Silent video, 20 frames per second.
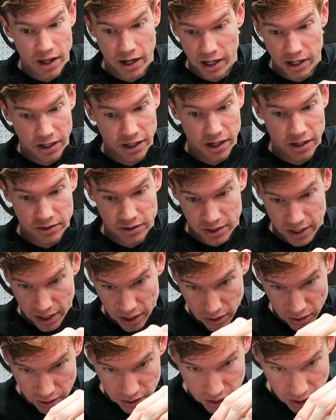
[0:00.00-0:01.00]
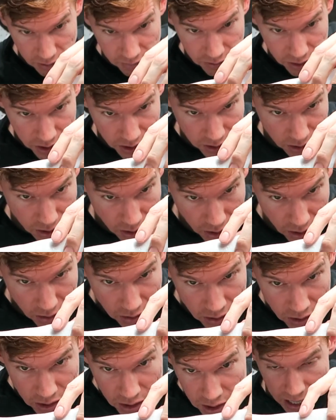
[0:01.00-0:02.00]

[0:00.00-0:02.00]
then areas that aren't covered at all.